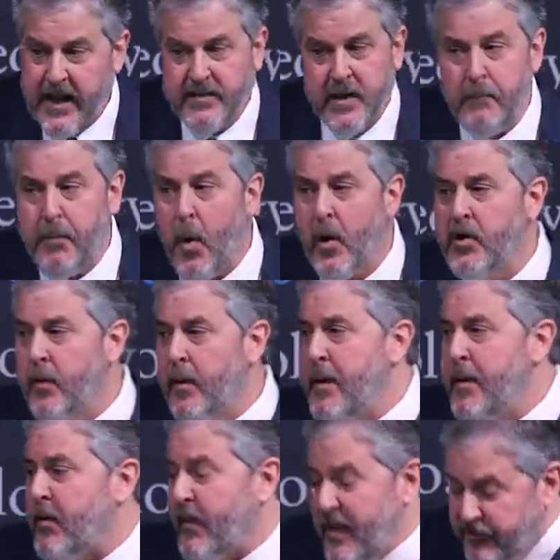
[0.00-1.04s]
It's important to
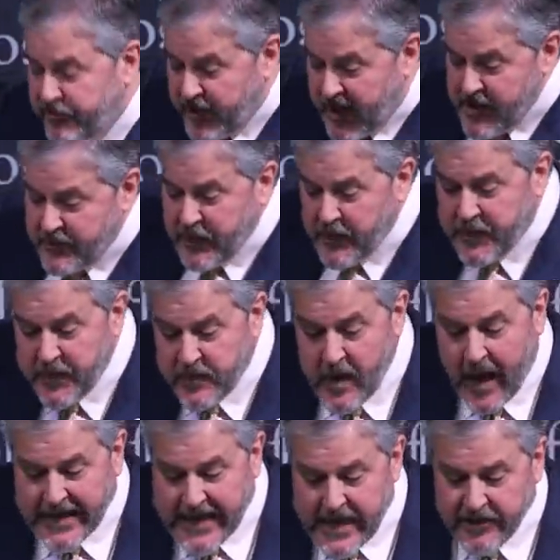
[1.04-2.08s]
remember that Jesus is
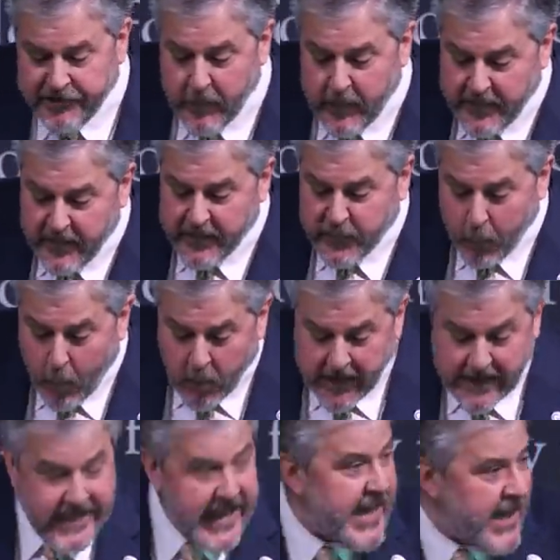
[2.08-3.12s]
not issuing this
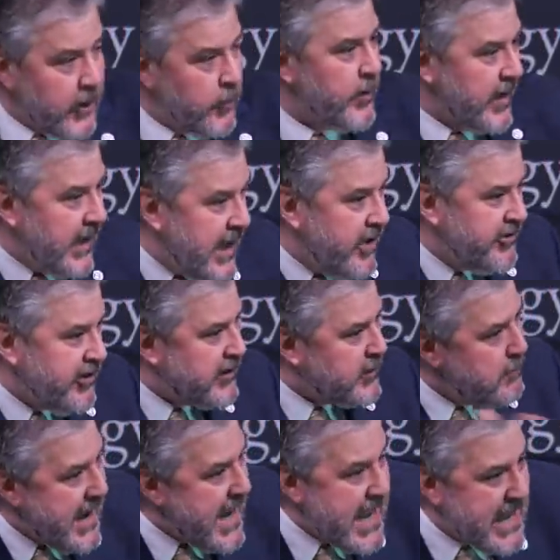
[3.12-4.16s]
warning to
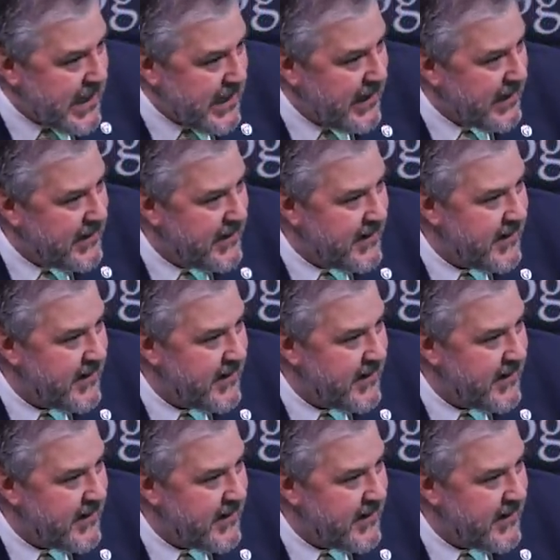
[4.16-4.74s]
irreligious men.